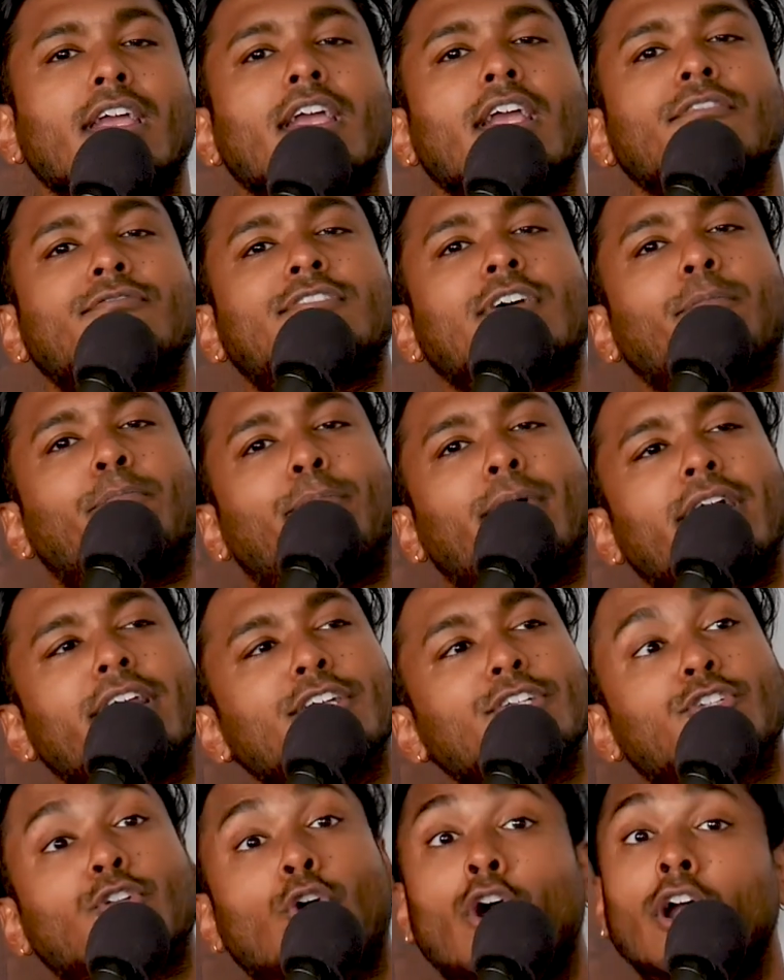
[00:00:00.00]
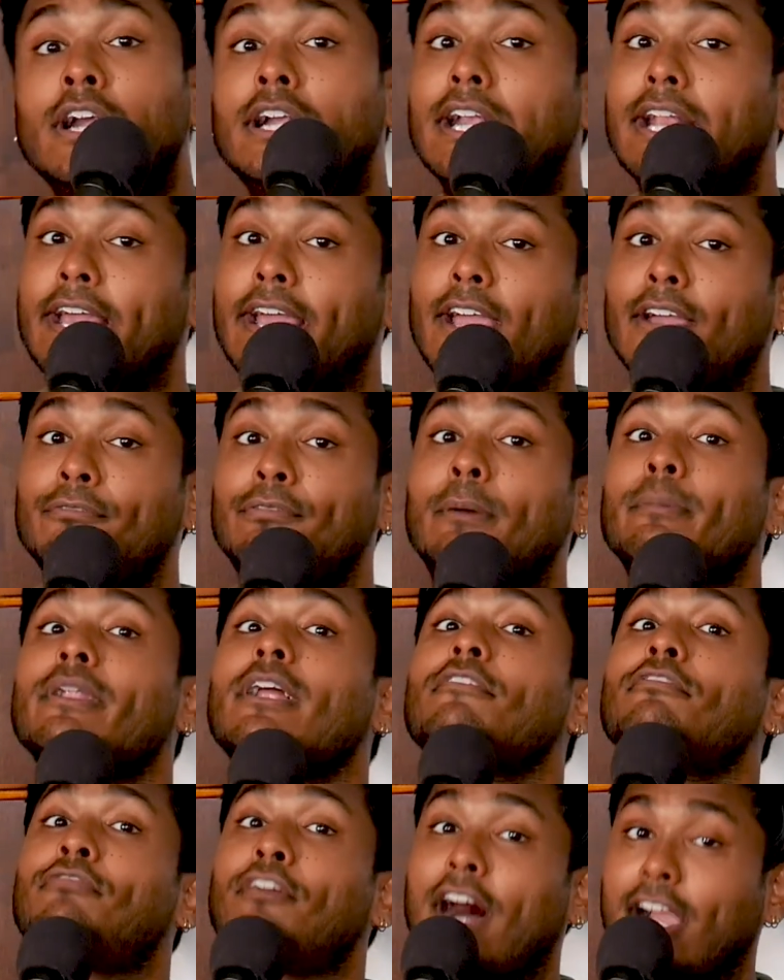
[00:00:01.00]
if the British don't leave, I'm going
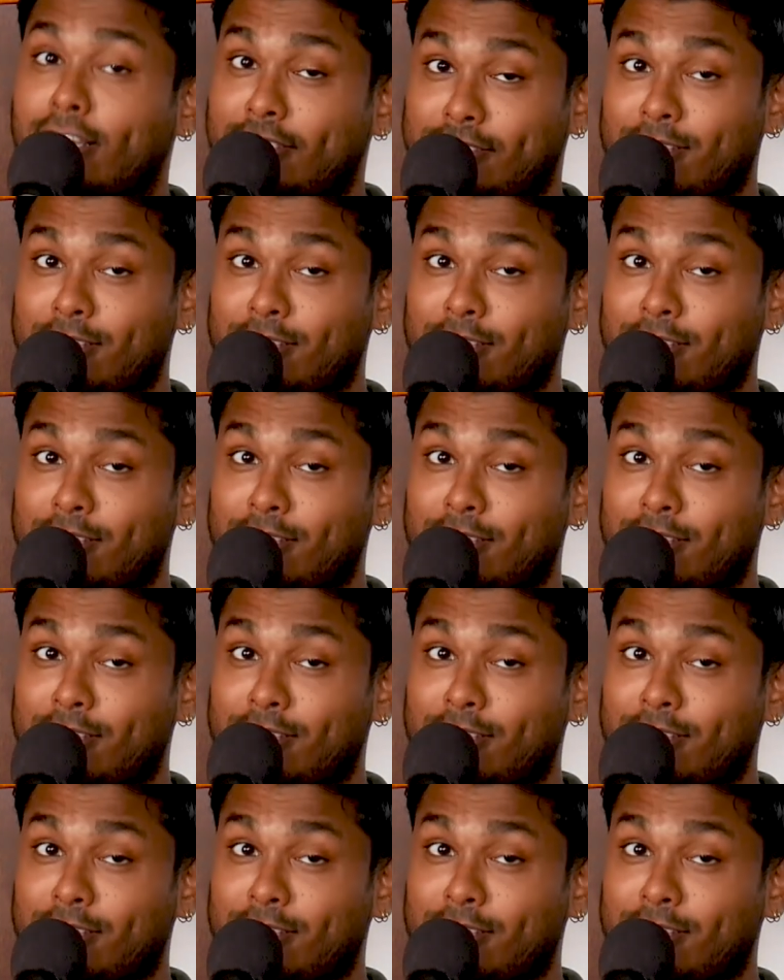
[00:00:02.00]
to fuck